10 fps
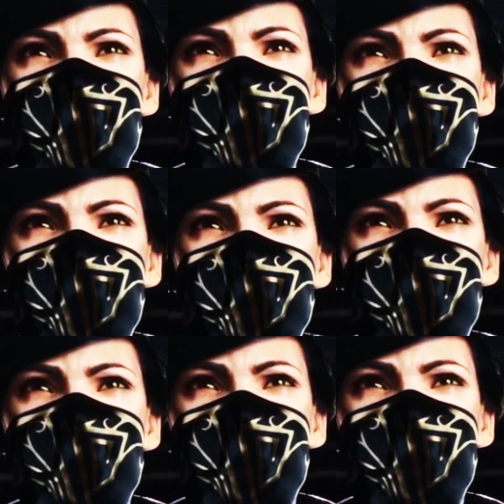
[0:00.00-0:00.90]
There
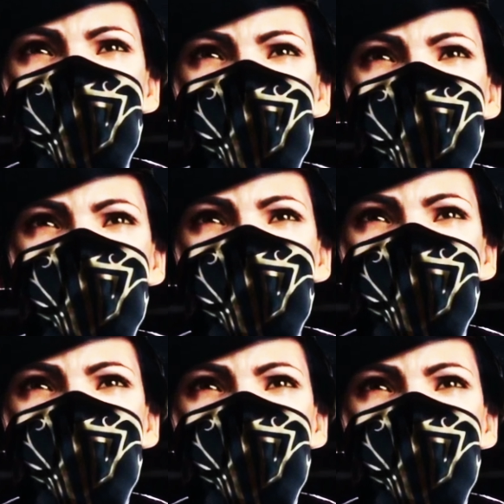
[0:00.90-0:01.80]
was
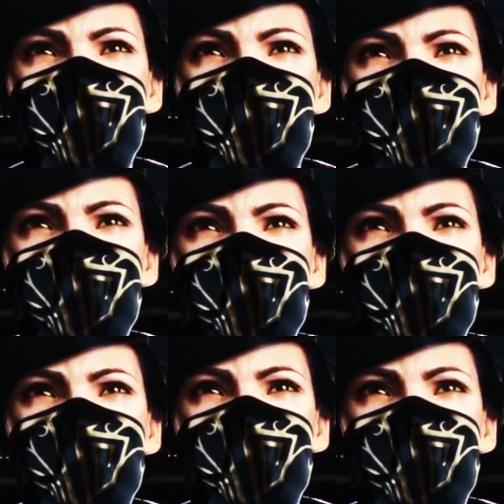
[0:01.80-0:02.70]
no Fallout 4
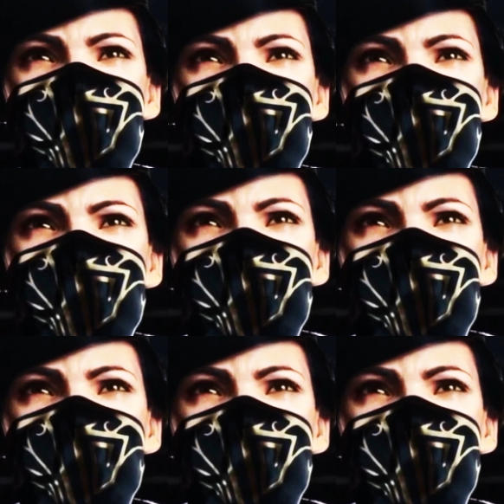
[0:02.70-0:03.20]
hype. That was the thing.